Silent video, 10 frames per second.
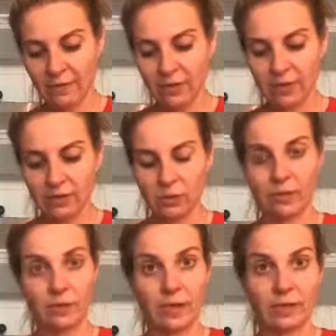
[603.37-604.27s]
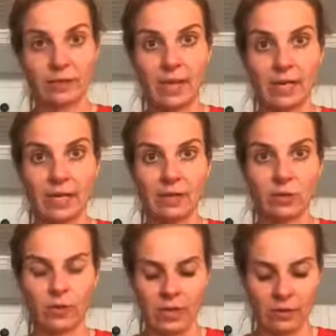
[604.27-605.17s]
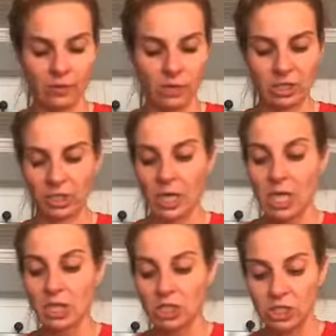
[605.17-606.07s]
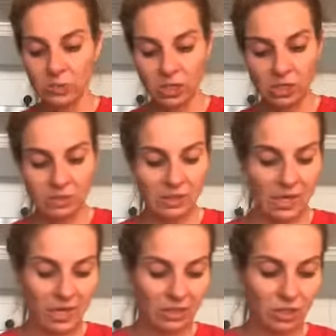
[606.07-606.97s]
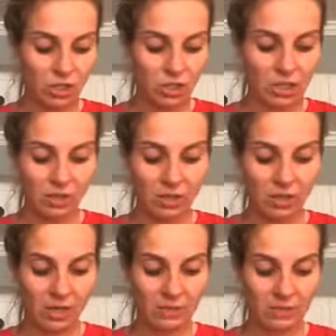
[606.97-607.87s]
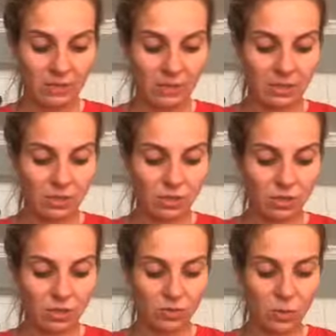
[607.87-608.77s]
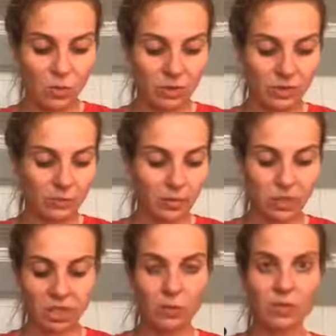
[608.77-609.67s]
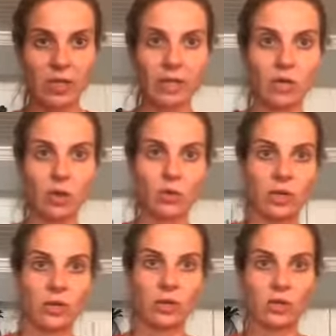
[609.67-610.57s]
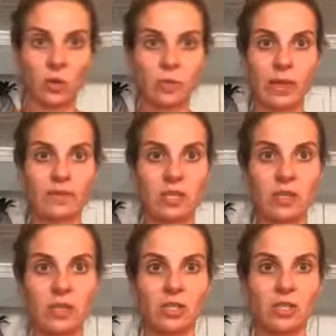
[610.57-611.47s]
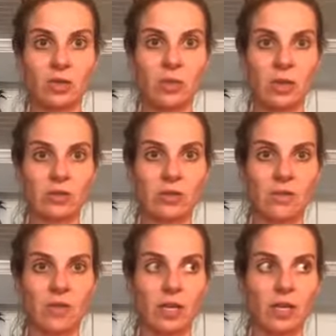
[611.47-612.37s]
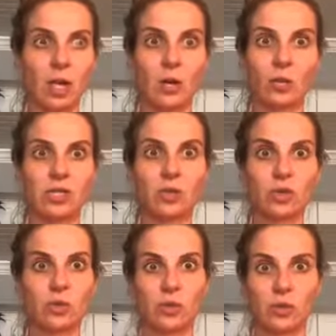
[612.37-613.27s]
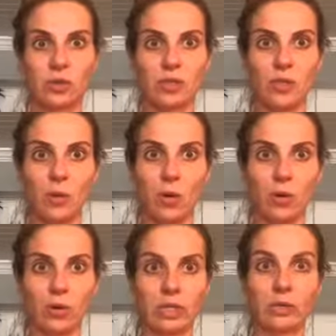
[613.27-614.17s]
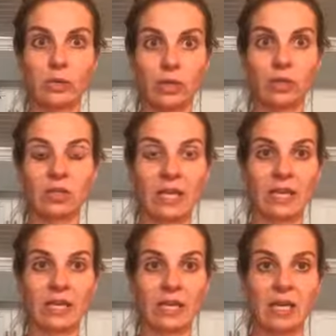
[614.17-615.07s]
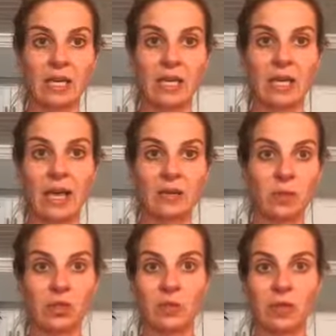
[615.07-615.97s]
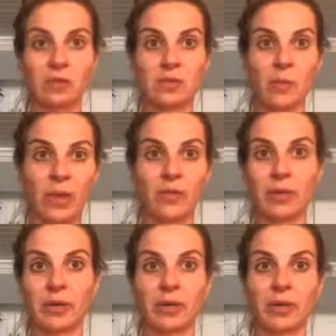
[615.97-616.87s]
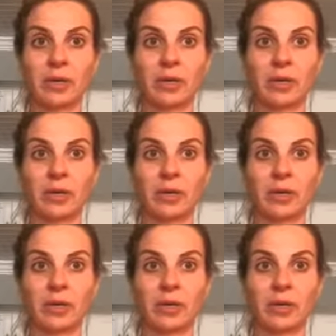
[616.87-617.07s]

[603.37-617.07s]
a, I do have a friend, Katie. I don't know, if Katie, if you're watching. She, when she was in college, she um, didn't do the s'mores, but she would like go down in the dorm cafeteria and she would make herself like Rice Krispie treats in a bowl. Like she would literally like add marshmallows, a pat of butter,